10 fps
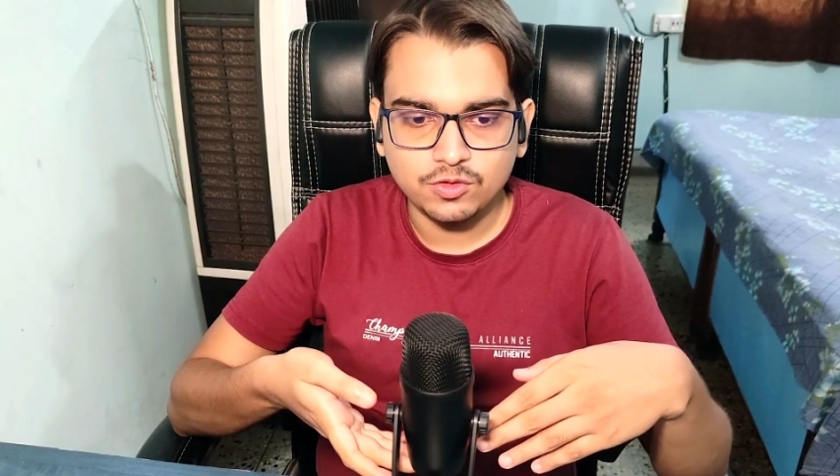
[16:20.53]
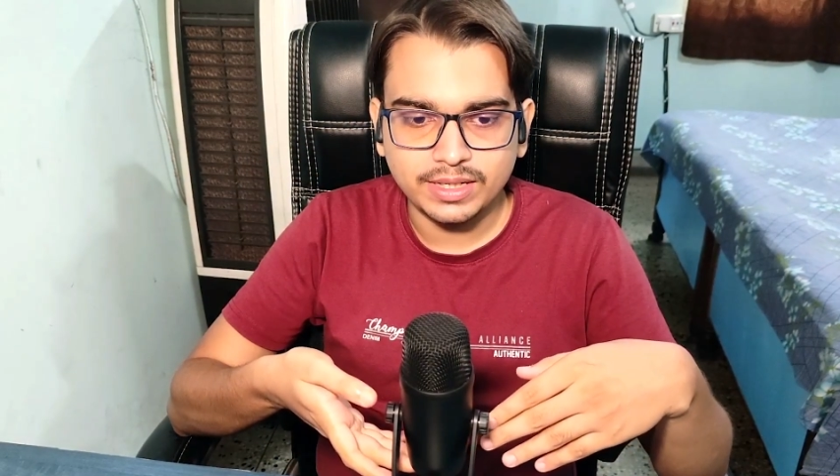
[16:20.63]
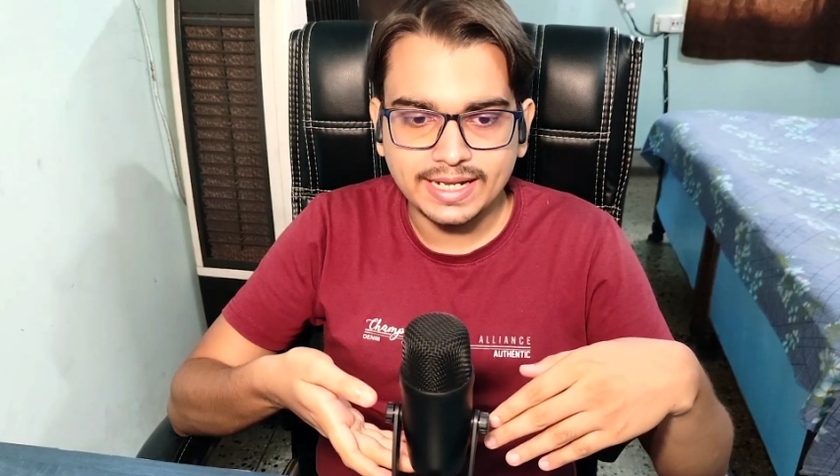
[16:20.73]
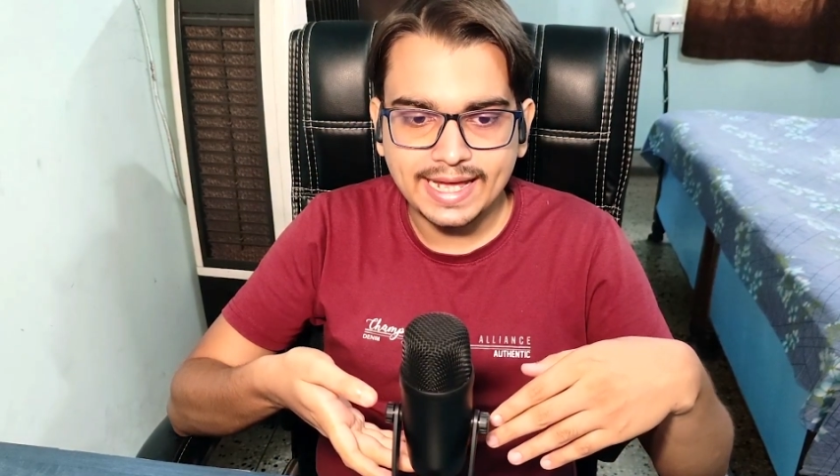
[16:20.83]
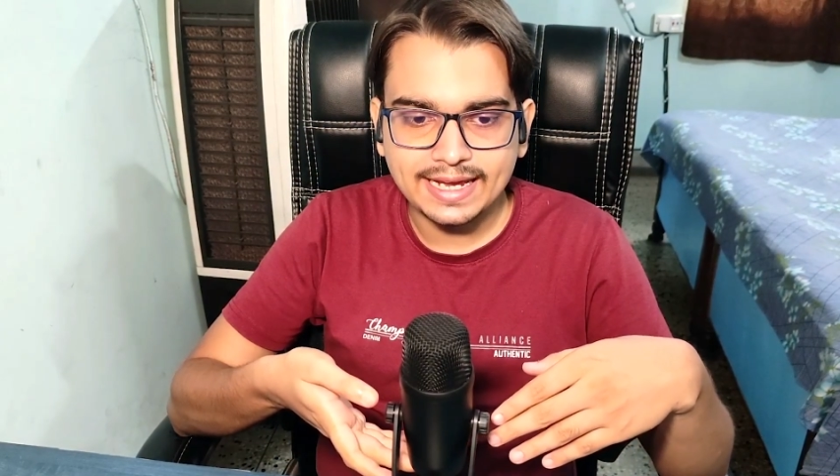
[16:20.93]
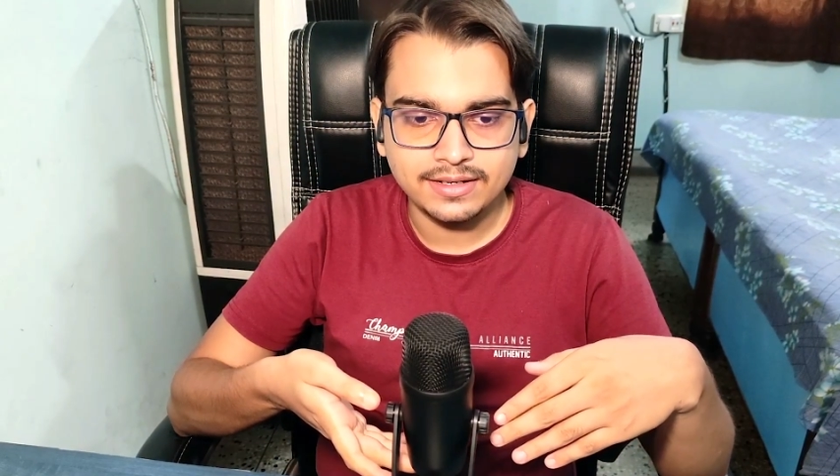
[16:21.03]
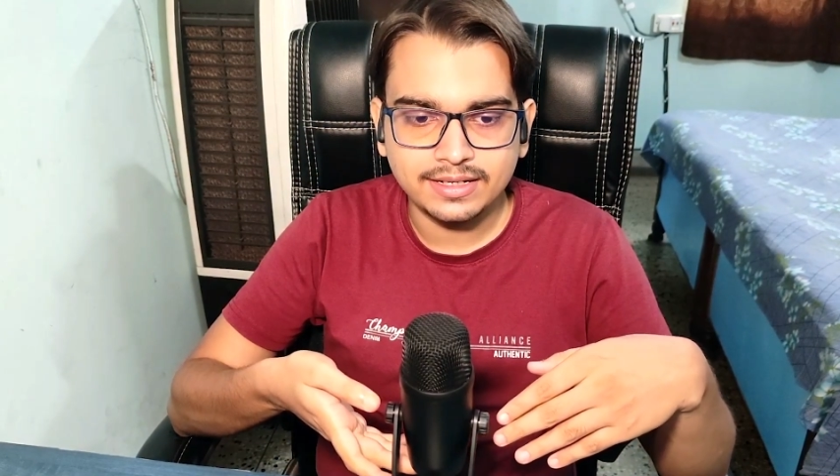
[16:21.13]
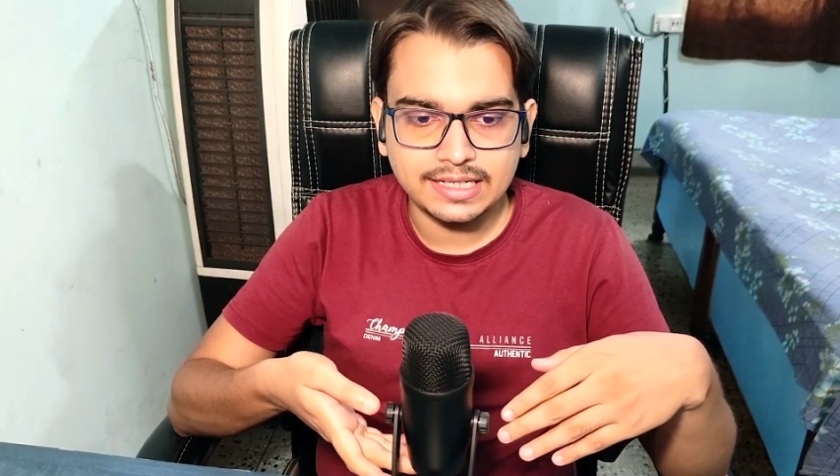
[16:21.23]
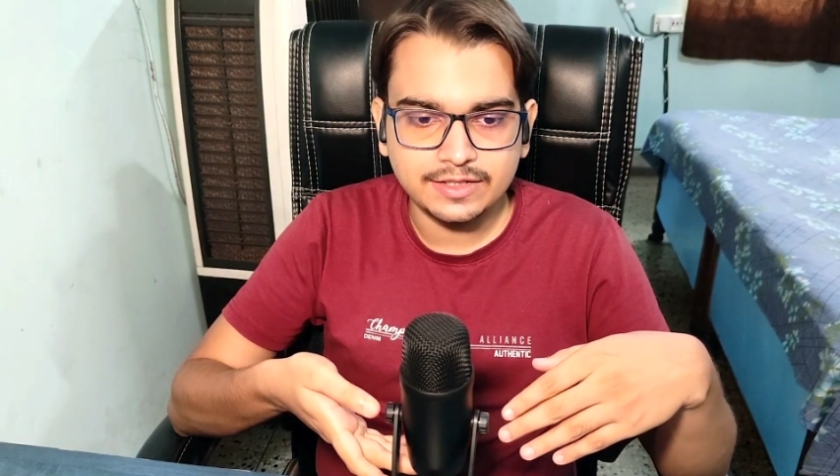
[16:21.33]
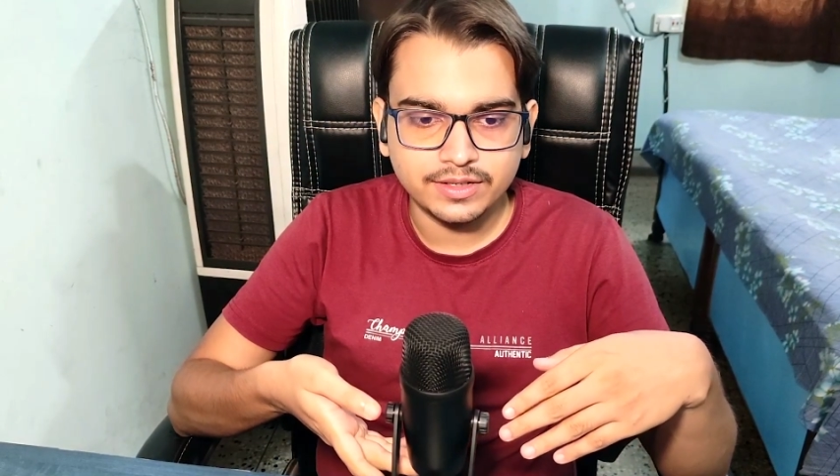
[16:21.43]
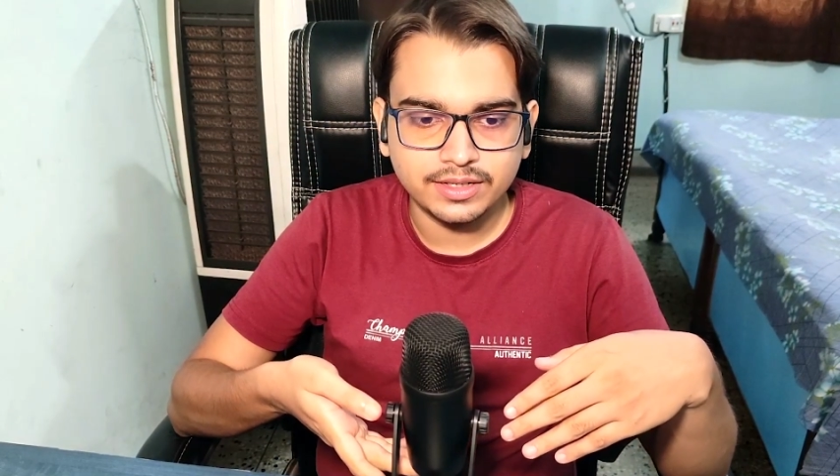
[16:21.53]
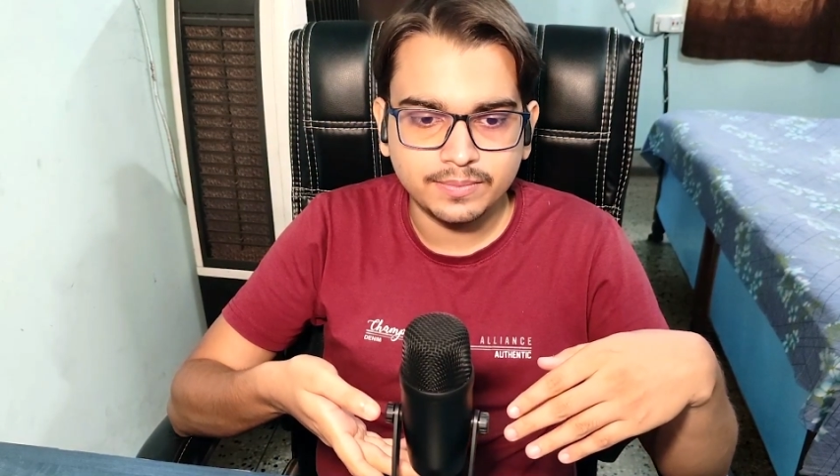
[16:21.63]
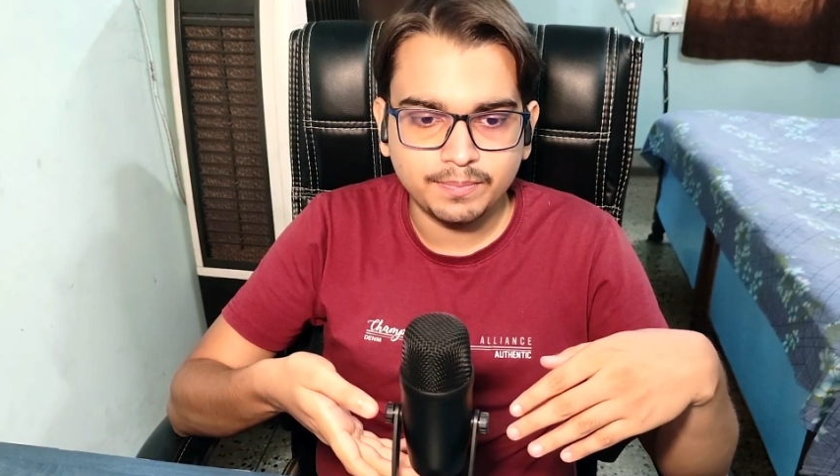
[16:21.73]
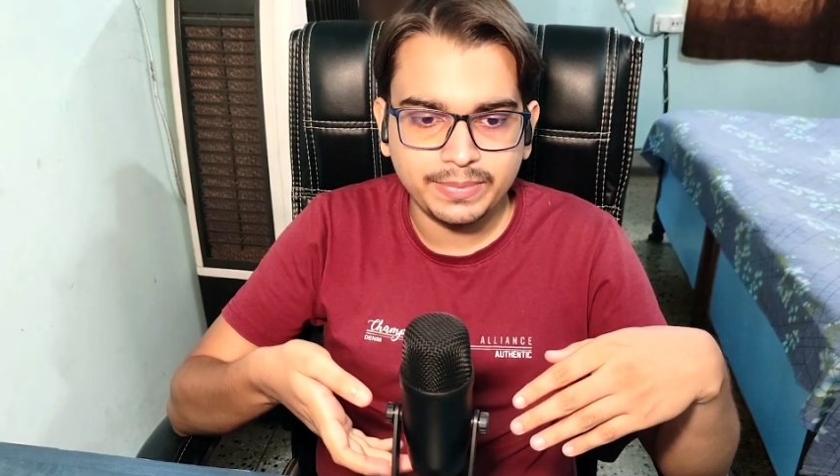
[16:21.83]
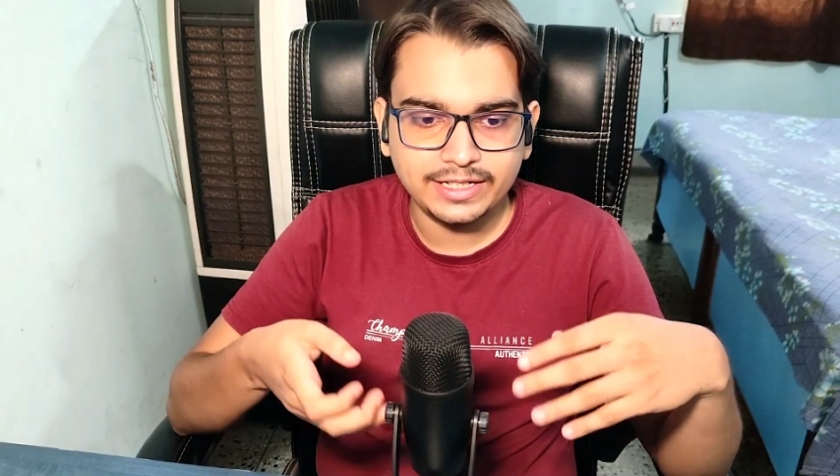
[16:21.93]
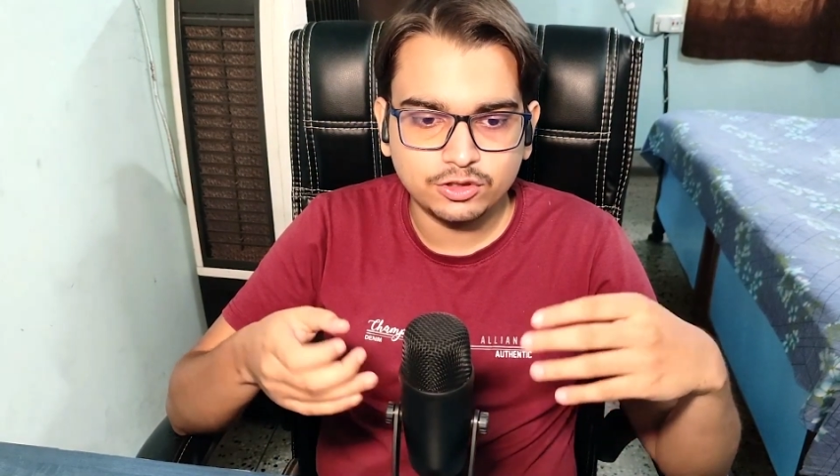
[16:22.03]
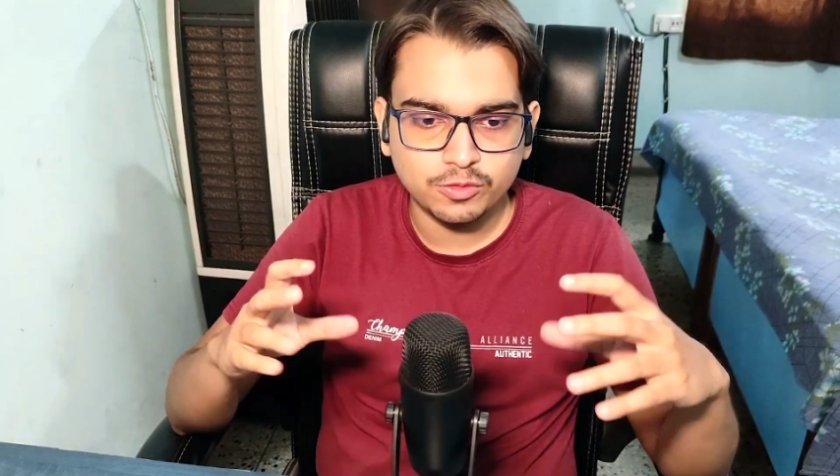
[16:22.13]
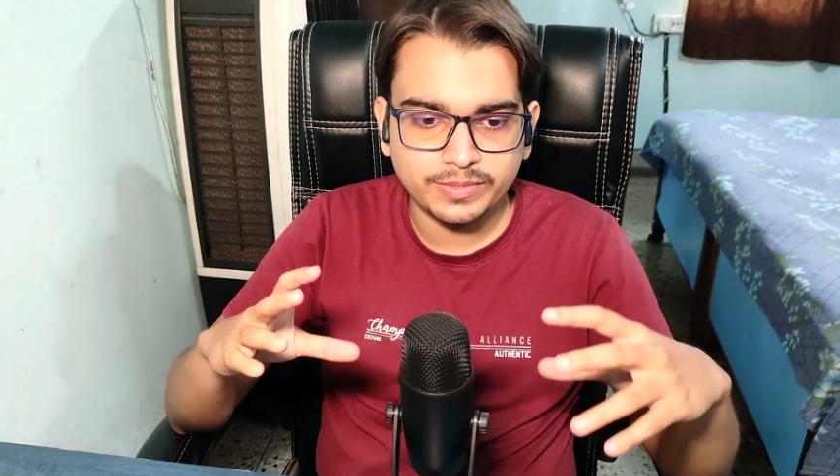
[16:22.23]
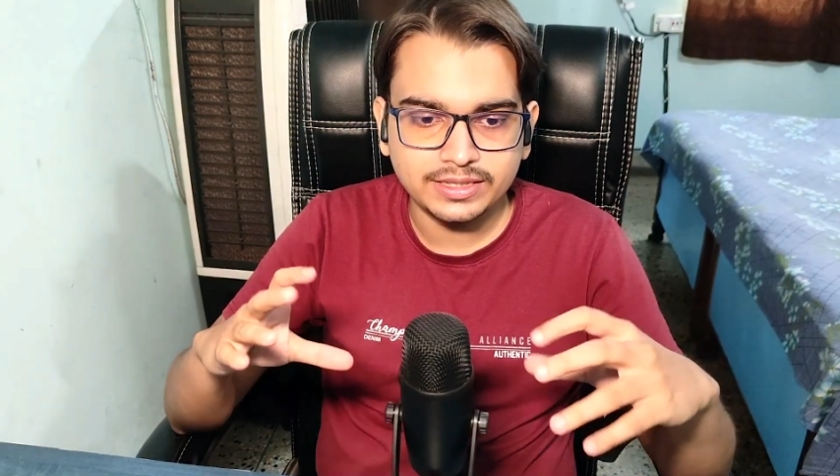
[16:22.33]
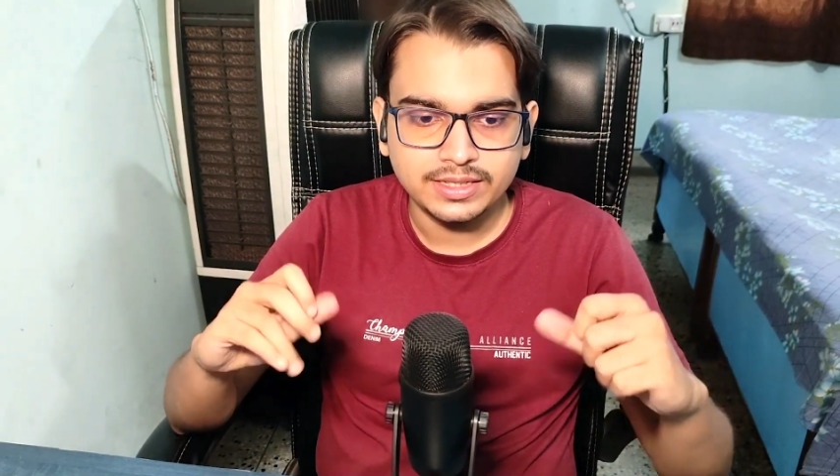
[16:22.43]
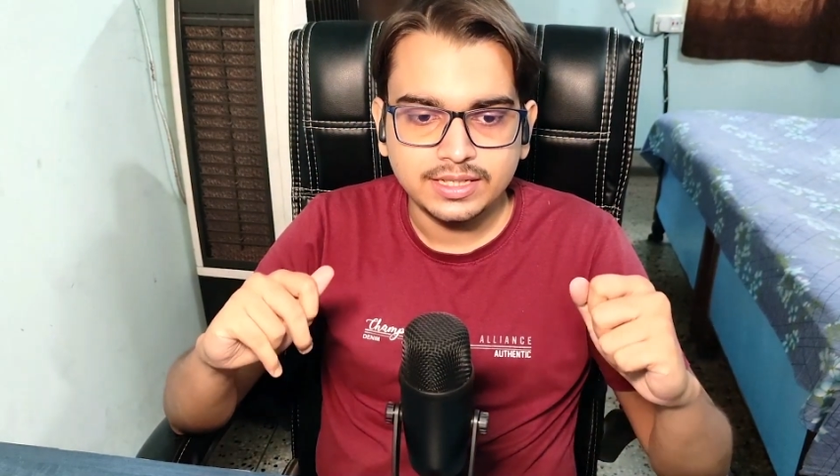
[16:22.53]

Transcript: but I'll leave a pinned comment